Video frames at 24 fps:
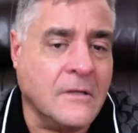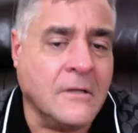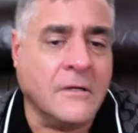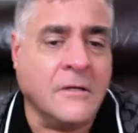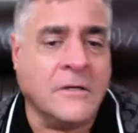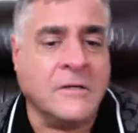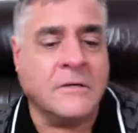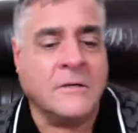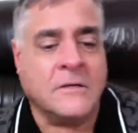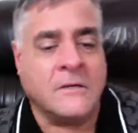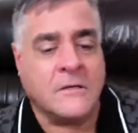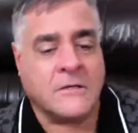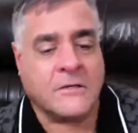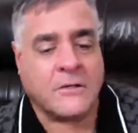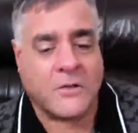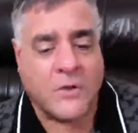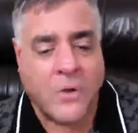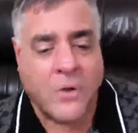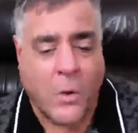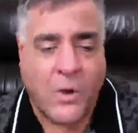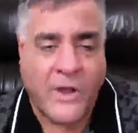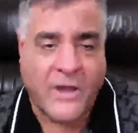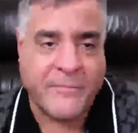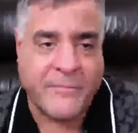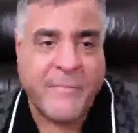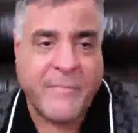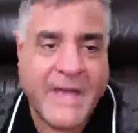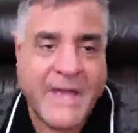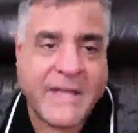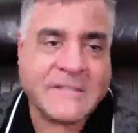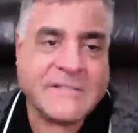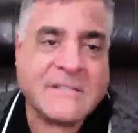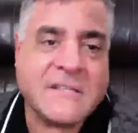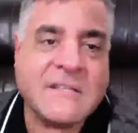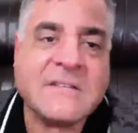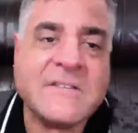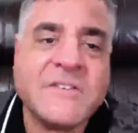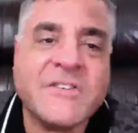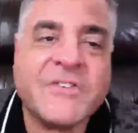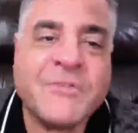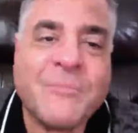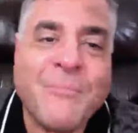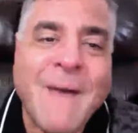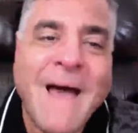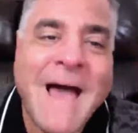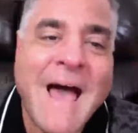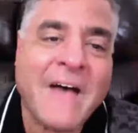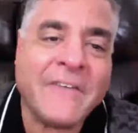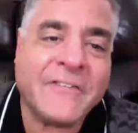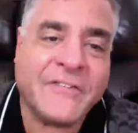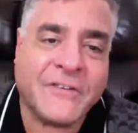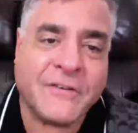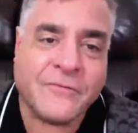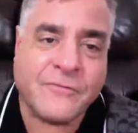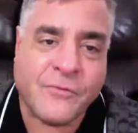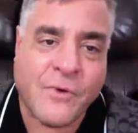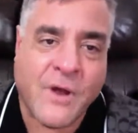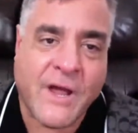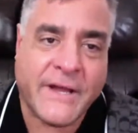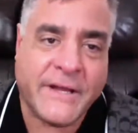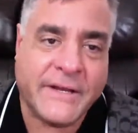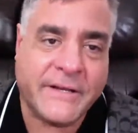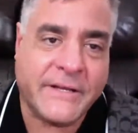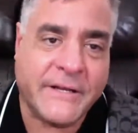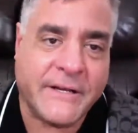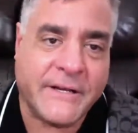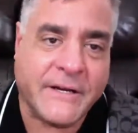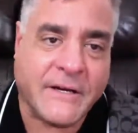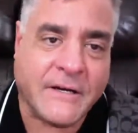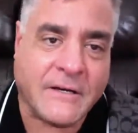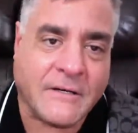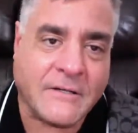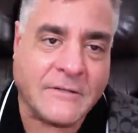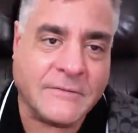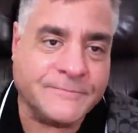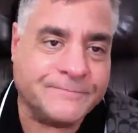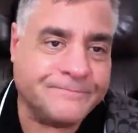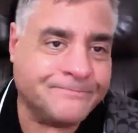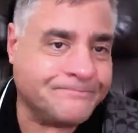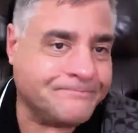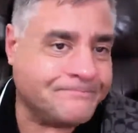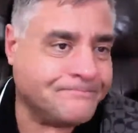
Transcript: Coinbase. This is massive right here.